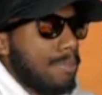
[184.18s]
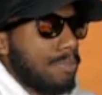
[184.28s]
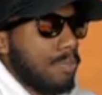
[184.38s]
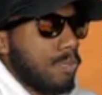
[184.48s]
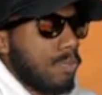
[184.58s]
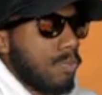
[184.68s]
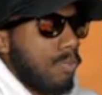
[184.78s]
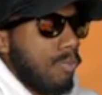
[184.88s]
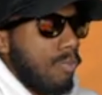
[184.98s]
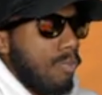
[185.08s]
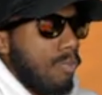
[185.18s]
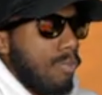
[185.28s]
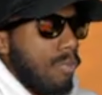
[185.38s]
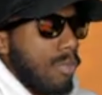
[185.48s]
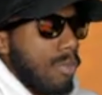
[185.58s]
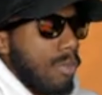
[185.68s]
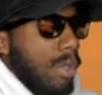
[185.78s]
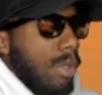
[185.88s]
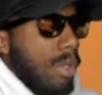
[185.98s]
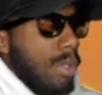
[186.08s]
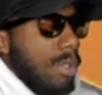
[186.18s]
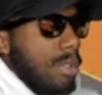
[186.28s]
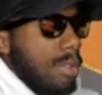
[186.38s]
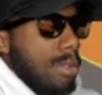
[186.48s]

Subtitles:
Nobody speaks.